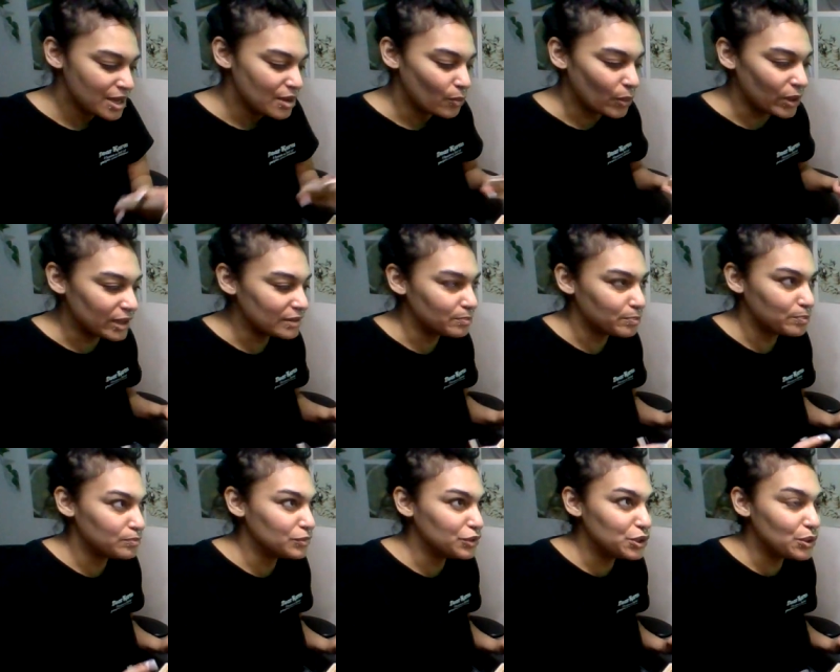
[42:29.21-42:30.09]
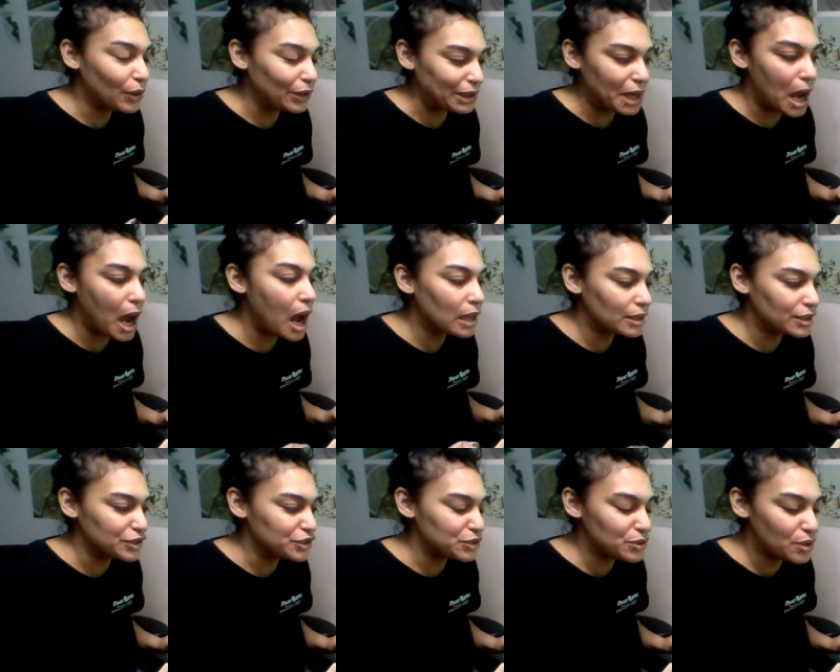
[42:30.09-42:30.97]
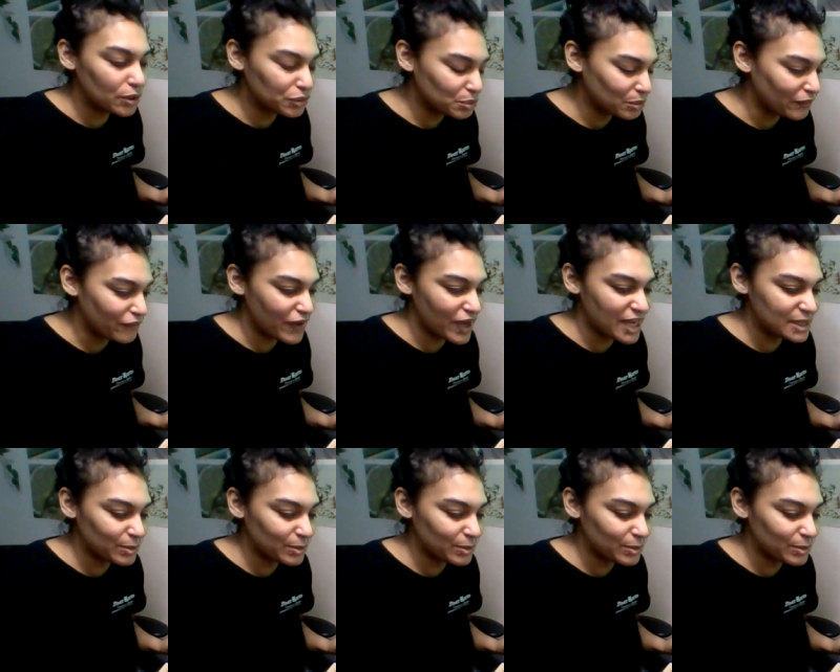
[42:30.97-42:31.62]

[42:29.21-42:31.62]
When you go to college, you go through a phase